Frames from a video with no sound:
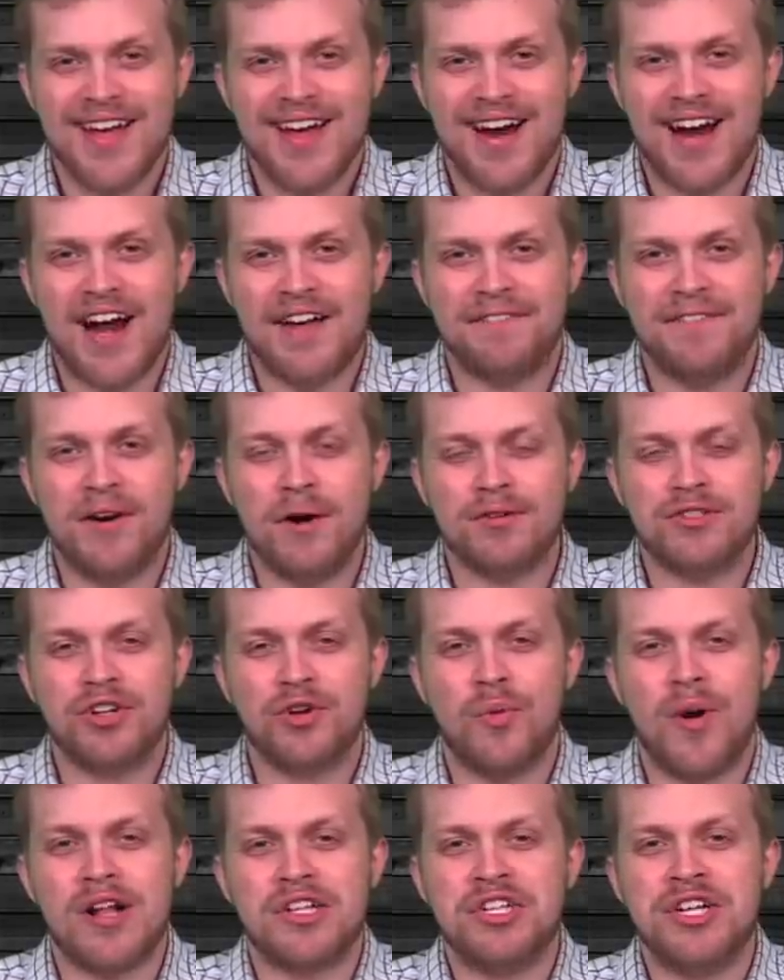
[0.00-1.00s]
All right, folks,
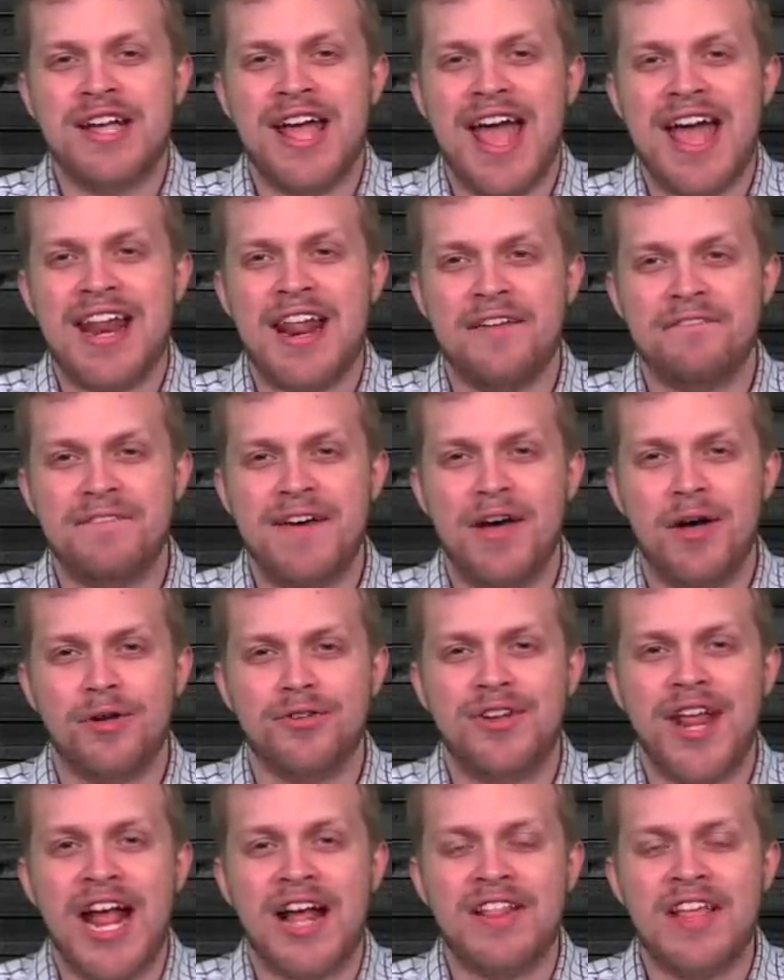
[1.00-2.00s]
you're watching
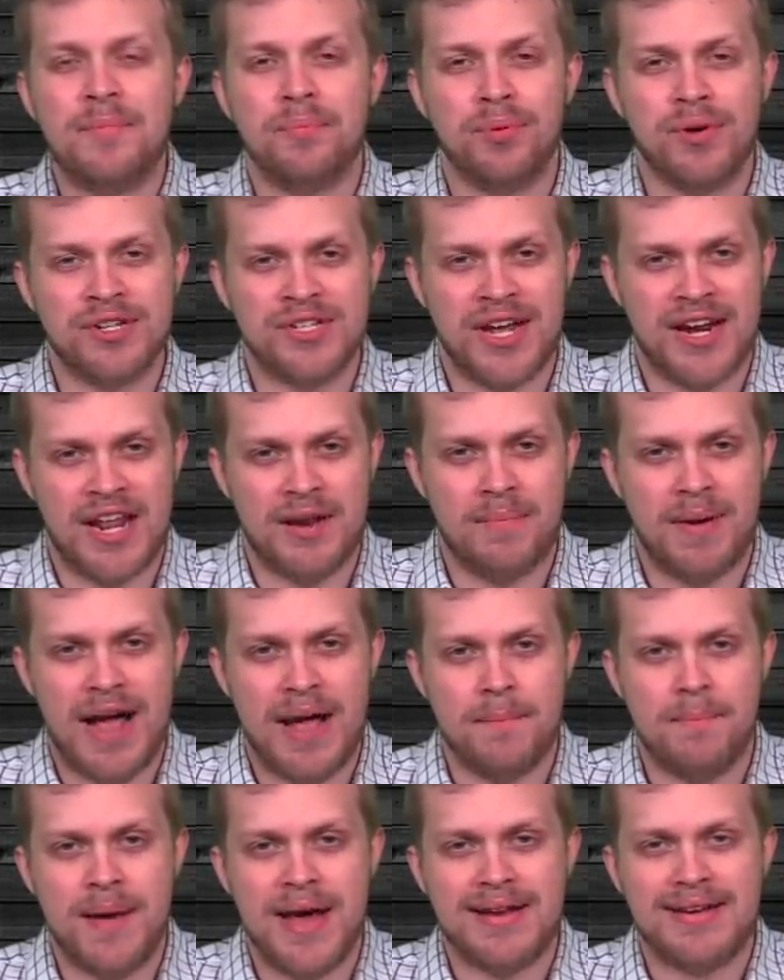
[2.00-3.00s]
NFL Daily presented
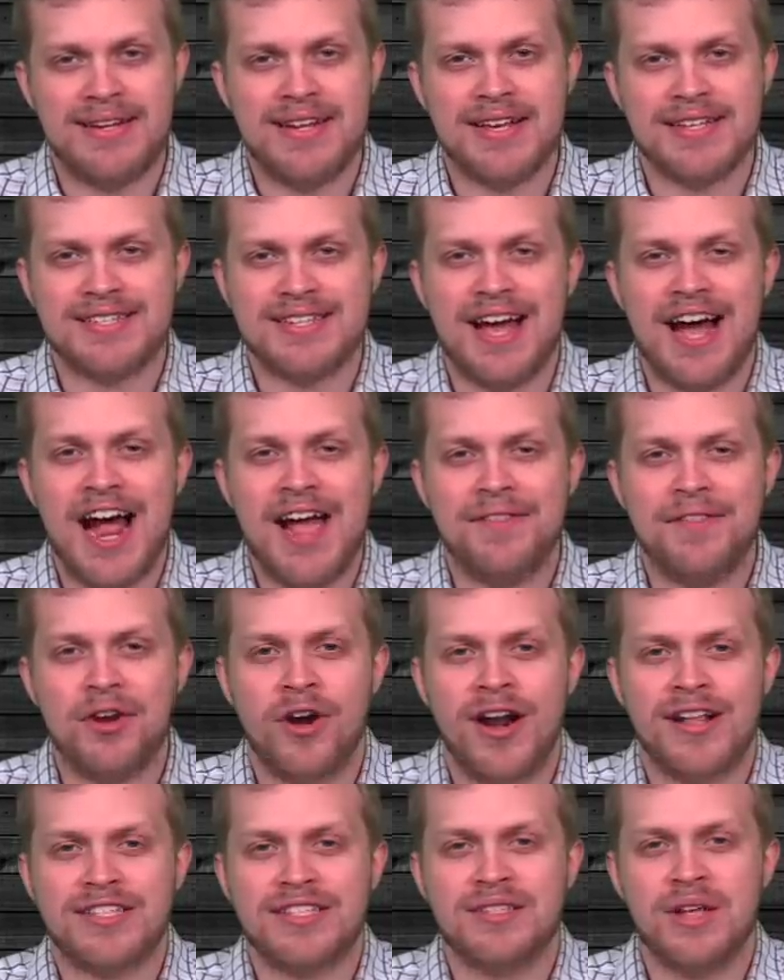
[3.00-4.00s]
by BetDSI, the
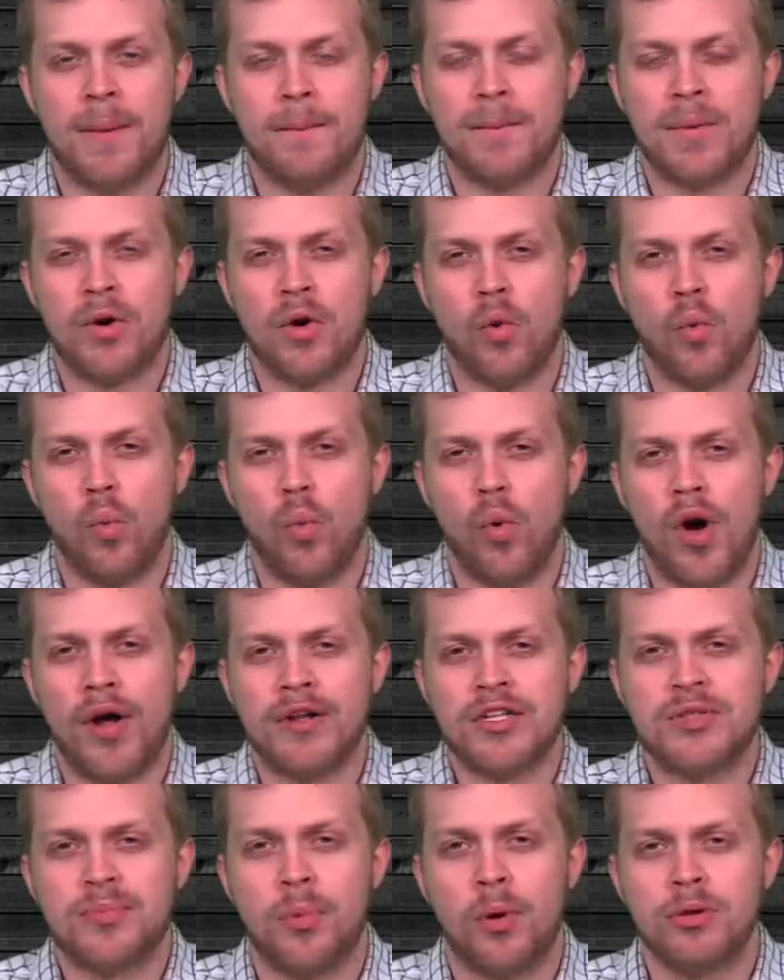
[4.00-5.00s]
internet's number
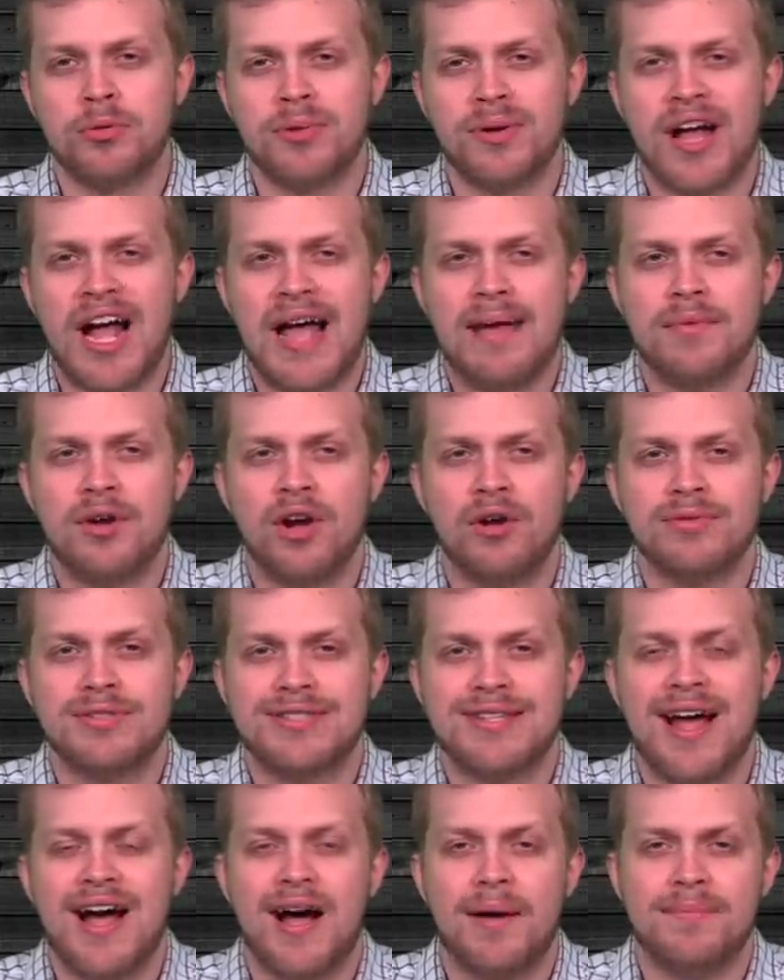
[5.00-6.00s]
one sportsbook. I am your
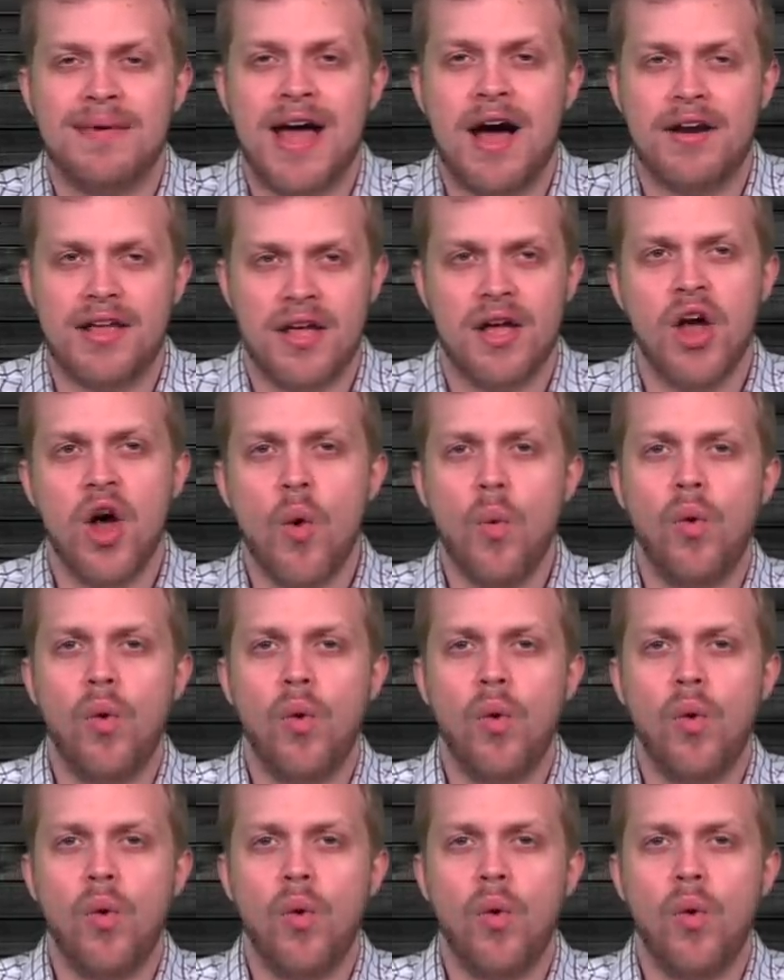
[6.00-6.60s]
host, Tom Downey.